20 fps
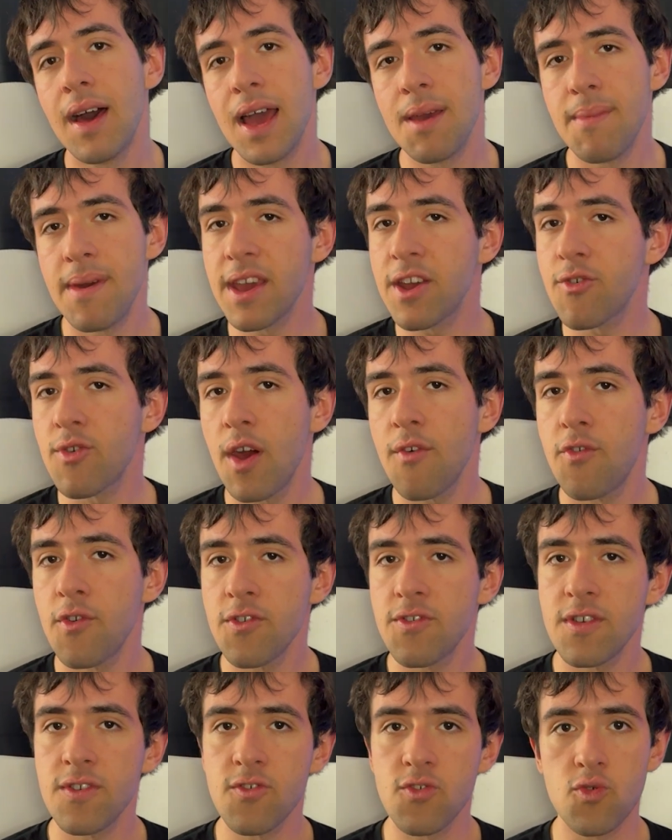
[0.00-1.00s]
I make
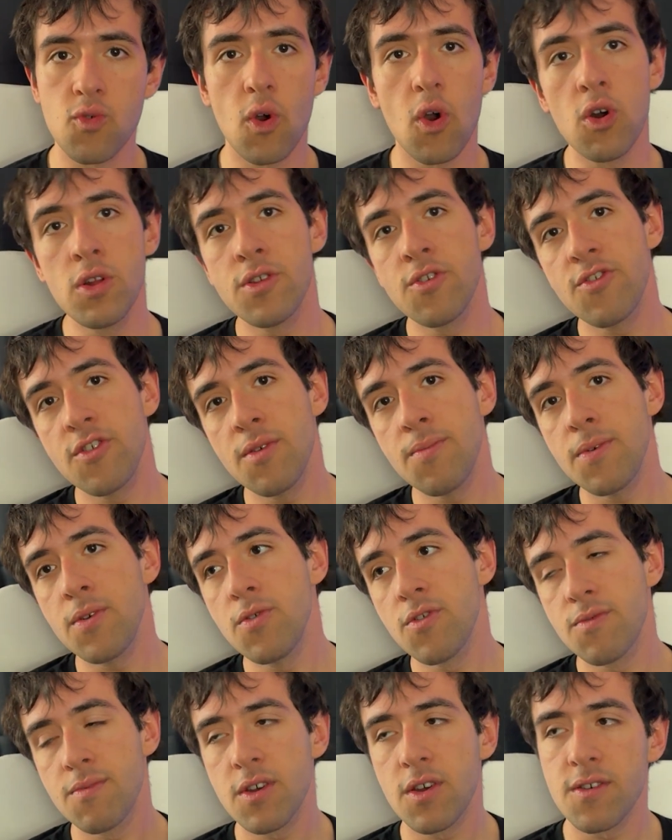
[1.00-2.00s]
references to older
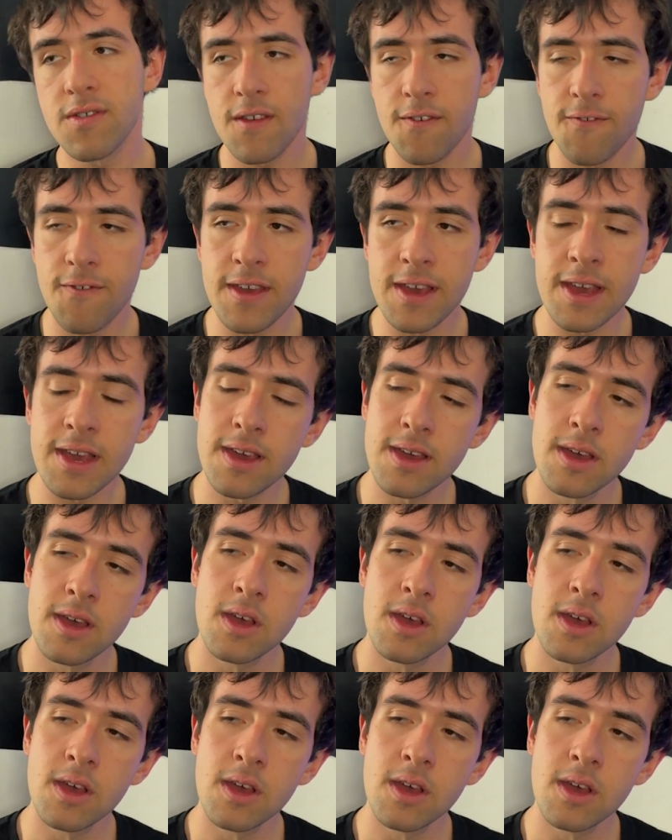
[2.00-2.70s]
CPUs because I think